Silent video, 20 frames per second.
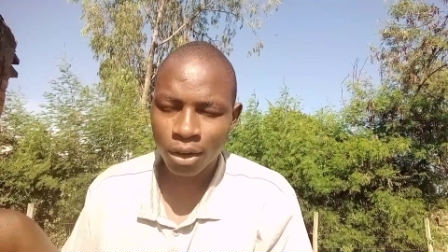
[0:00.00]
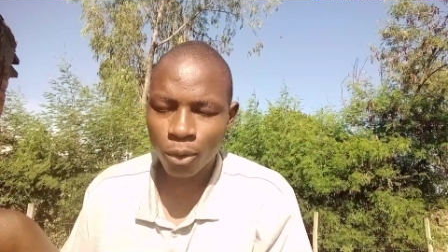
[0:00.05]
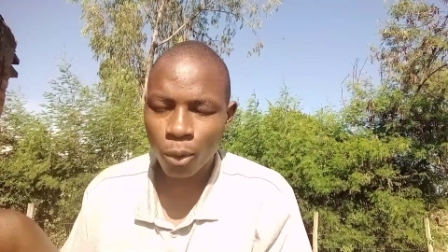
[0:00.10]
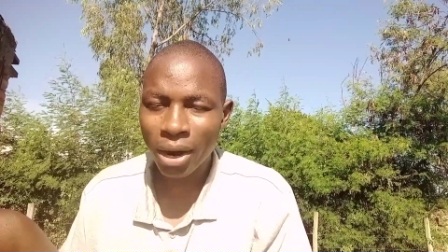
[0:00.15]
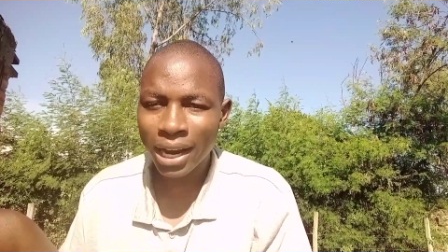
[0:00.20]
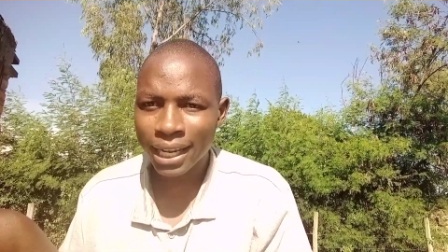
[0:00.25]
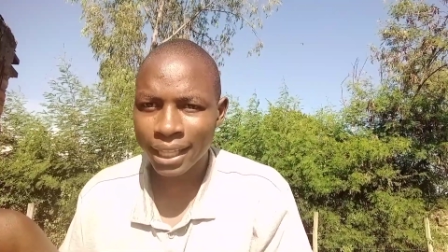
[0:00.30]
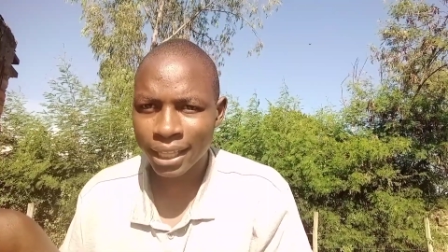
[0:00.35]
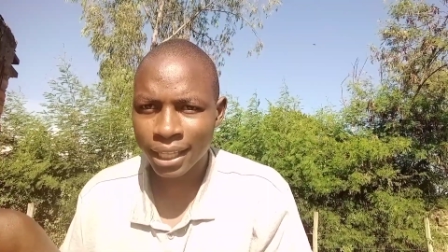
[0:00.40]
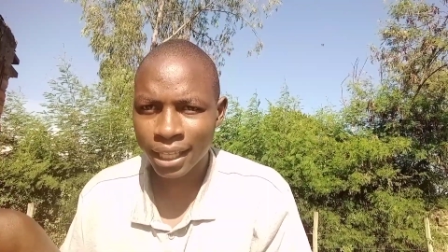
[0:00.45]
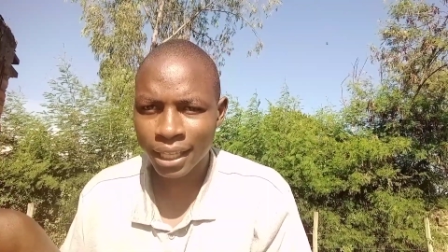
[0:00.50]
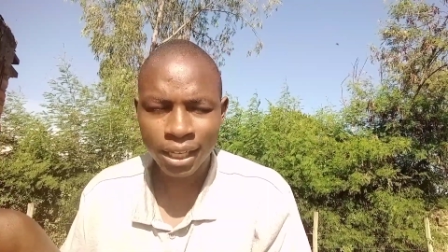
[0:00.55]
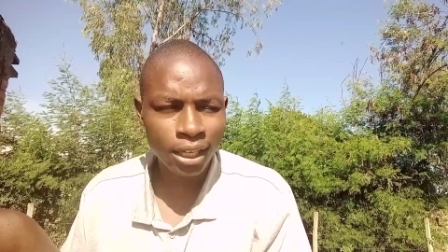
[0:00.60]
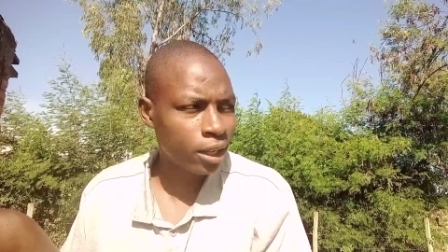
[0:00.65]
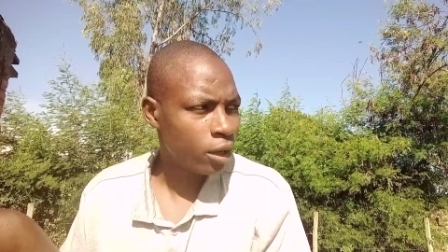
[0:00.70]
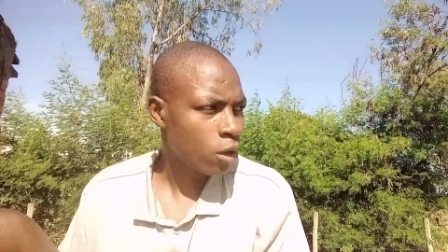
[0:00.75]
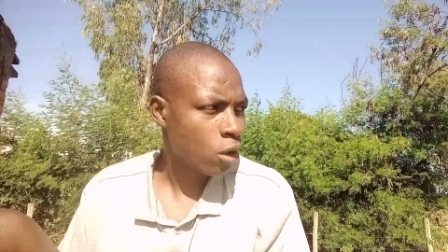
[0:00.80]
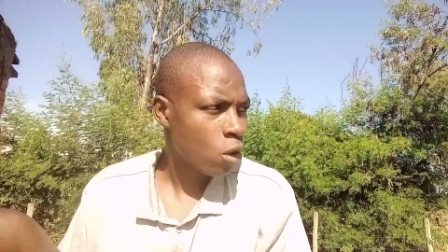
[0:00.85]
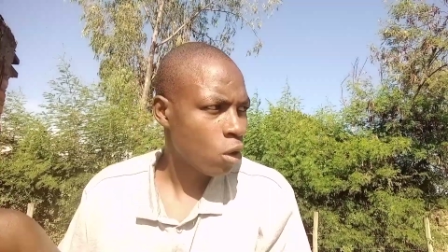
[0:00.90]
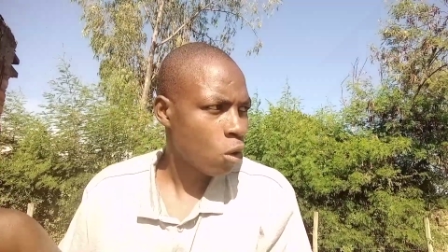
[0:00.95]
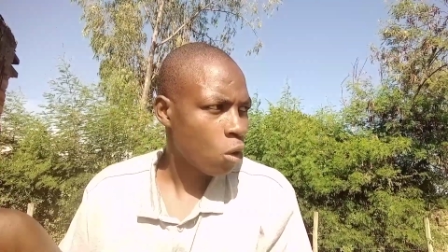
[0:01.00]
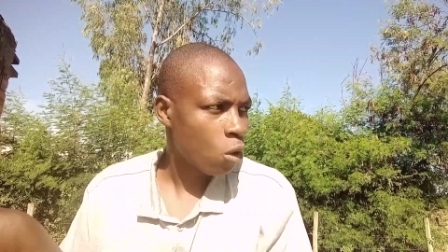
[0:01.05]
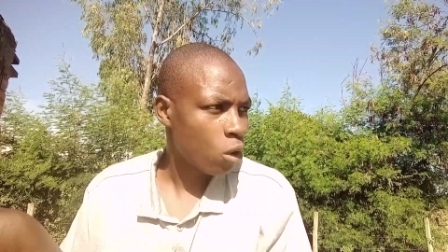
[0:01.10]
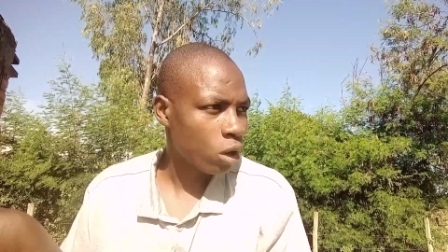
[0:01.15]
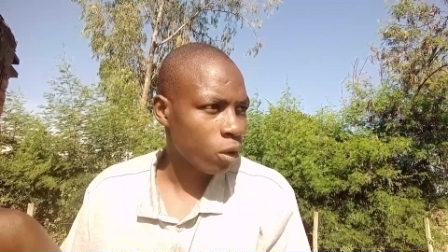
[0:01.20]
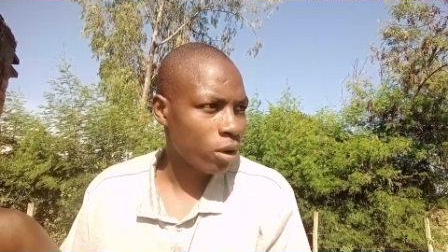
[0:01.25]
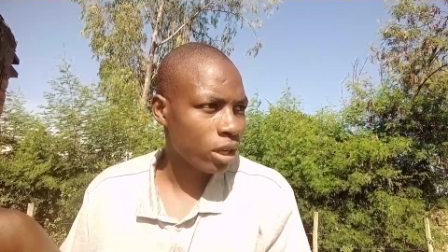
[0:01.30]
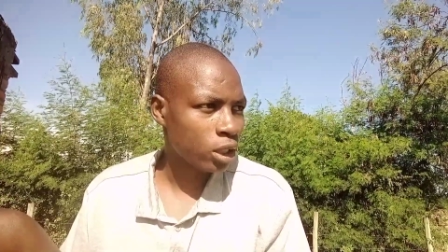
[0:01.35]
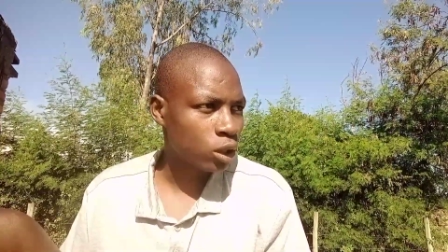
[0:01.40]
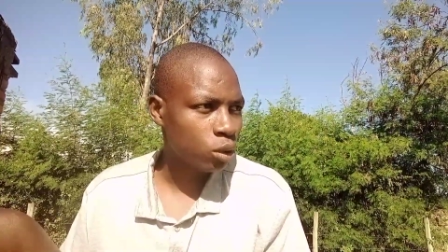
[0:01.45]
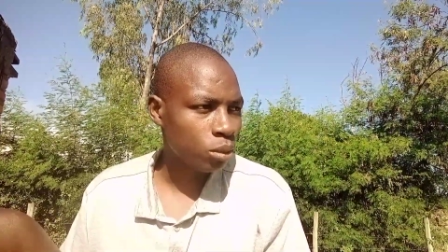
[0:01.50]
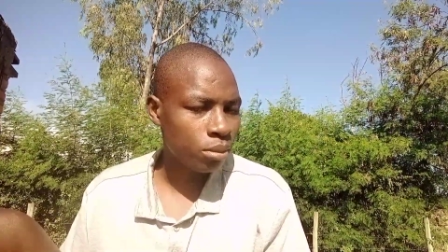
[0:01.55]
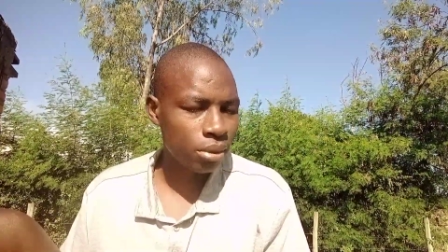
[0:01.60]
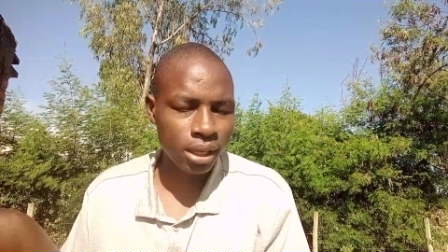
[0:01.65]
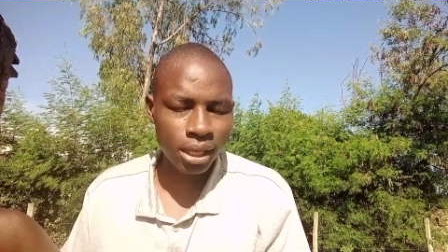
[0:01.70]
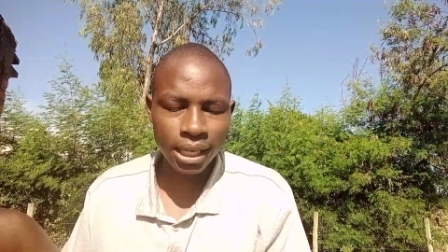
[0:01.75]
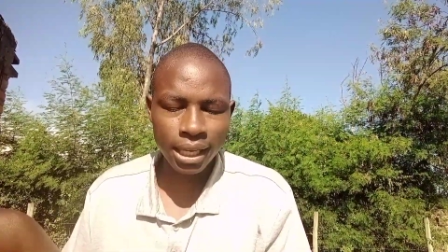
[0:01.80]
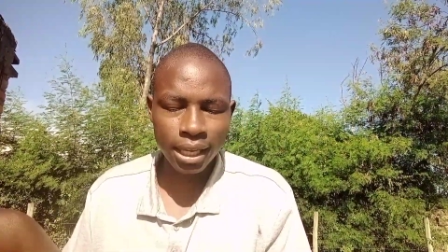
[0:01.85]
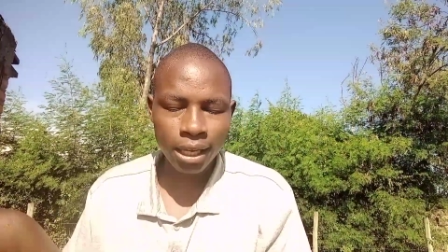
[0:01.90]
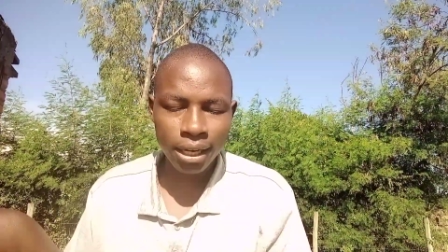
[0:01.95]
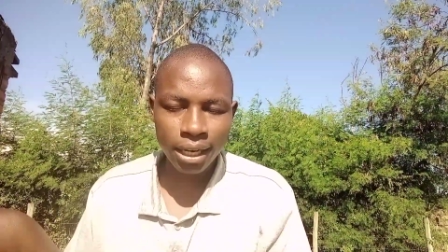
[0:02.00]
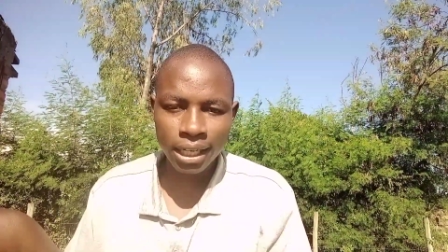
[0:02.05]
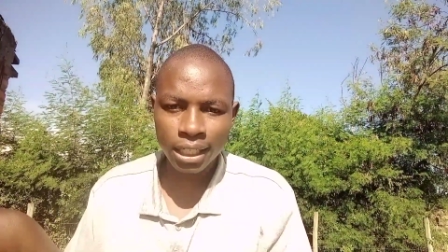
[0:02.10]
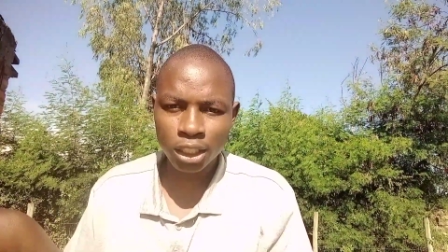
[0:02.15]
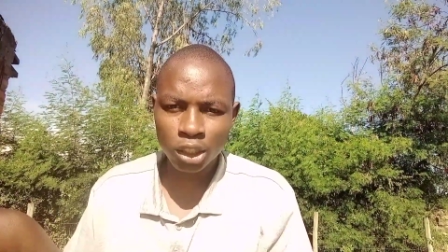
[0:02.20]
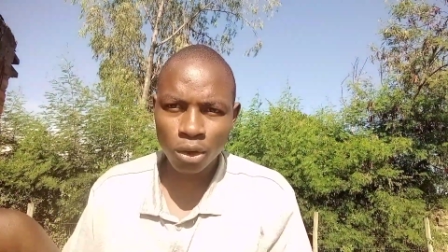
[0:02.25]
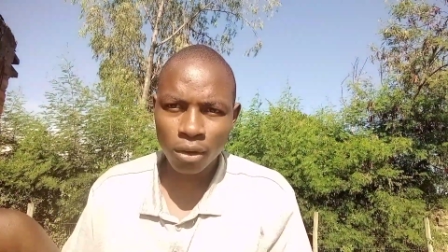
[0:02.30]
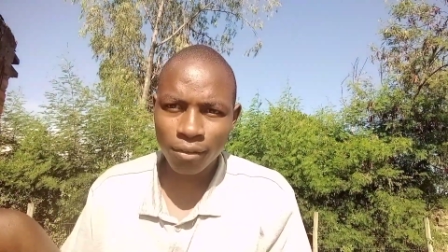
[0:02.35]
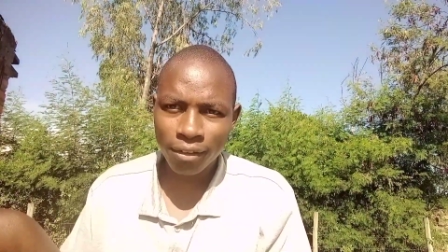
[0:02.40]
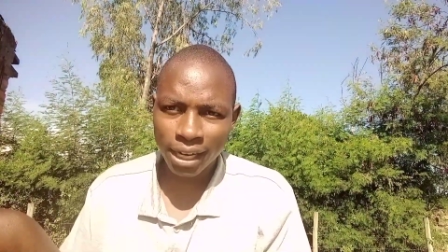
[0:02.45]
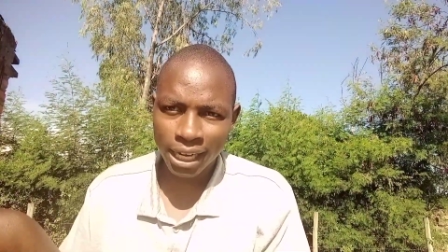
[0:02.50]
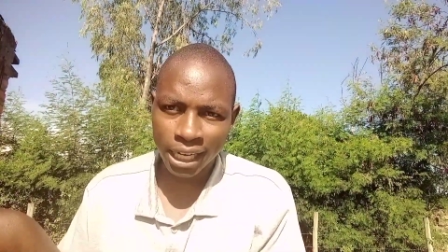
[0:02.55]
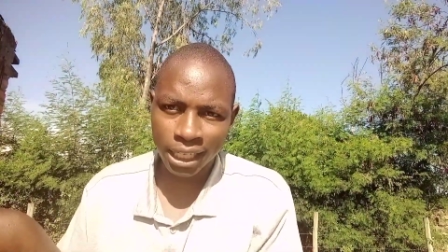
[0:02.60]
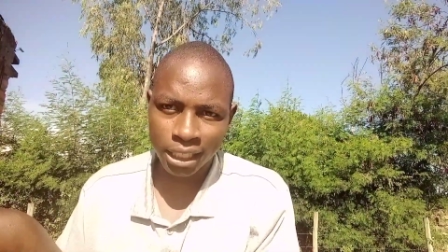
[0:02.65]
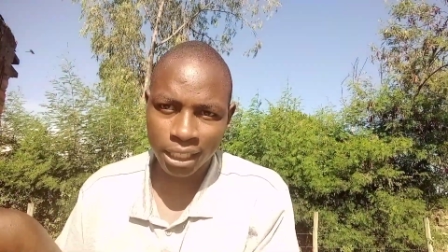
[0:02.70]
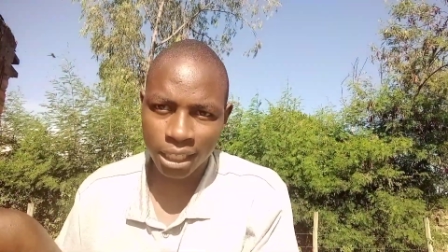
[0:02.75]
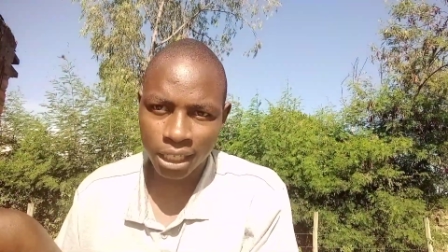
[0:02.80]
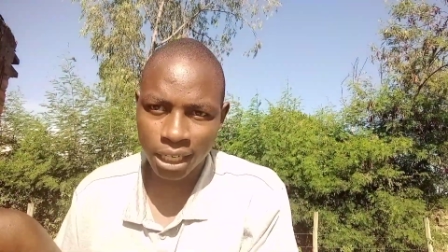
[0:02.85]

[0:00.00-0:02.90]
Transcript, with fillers: wealth or you want to be rich overnight.